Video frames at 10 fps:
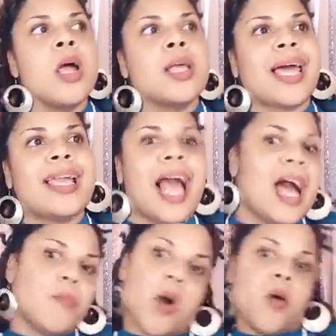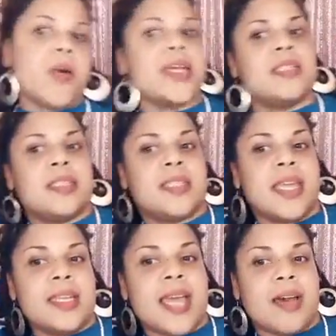like I'm always the
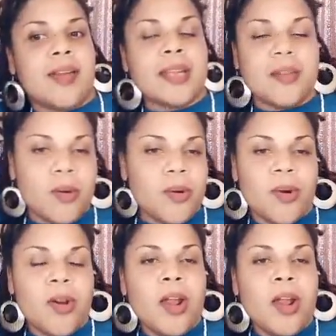standout. I know